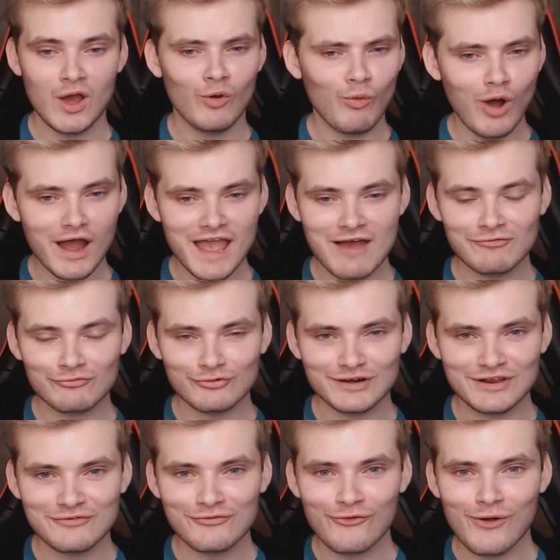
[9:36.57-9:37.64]
What I haven't
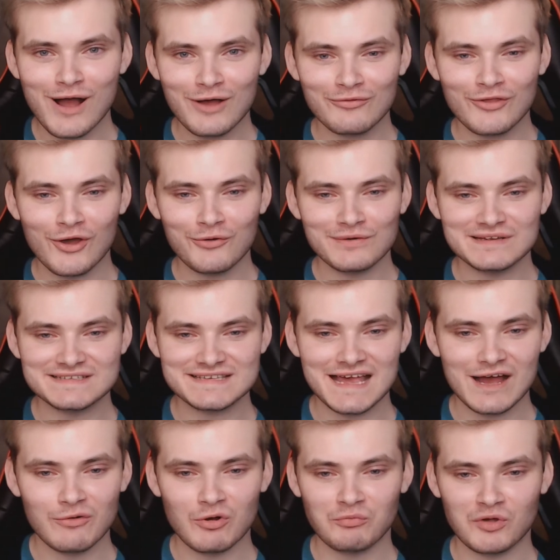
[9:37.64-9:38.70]
really thought out though is
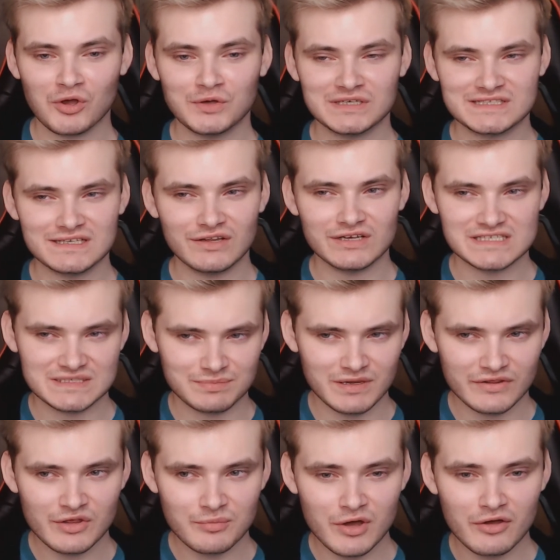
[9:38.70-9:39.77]
how I'm going to like
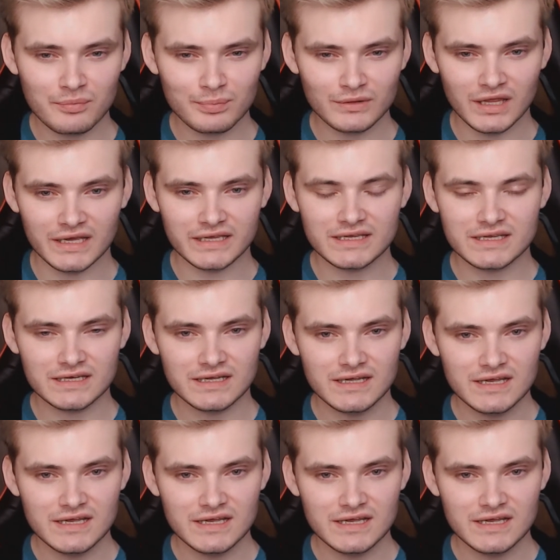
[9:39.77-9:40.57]
split them up. Like,